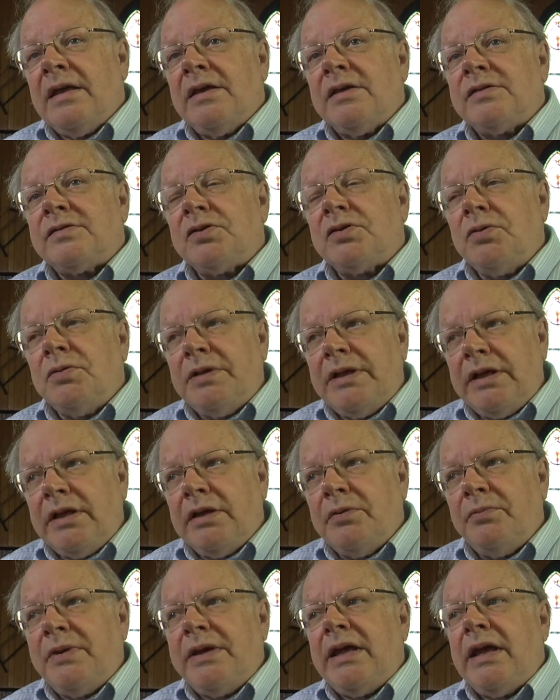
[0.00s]

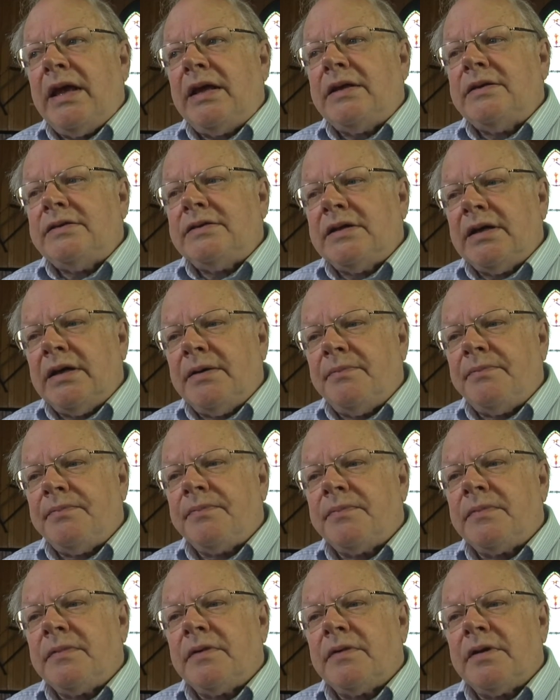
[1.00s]
Schooling, we had
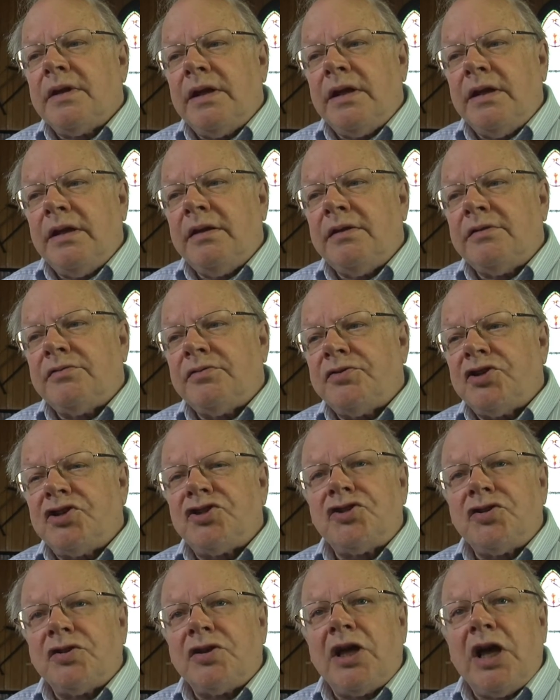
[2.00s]
the
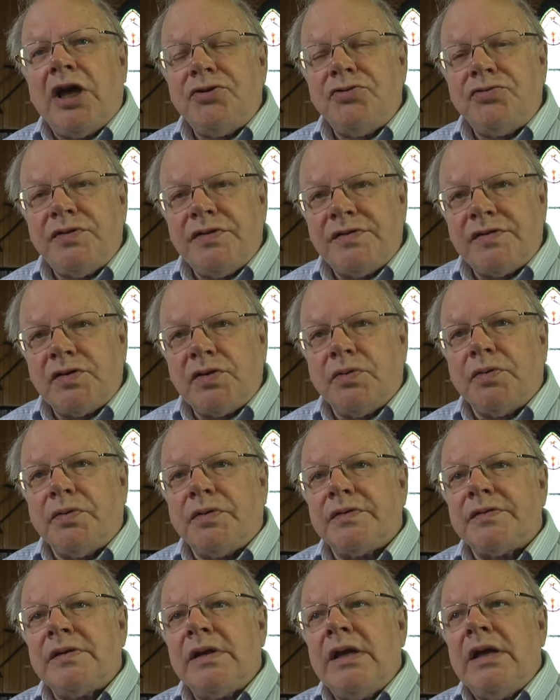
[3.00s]
traditional country
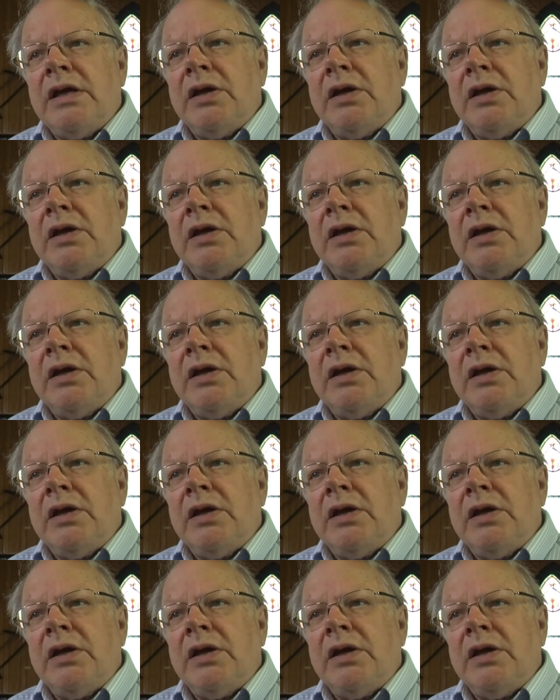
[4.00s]
schools.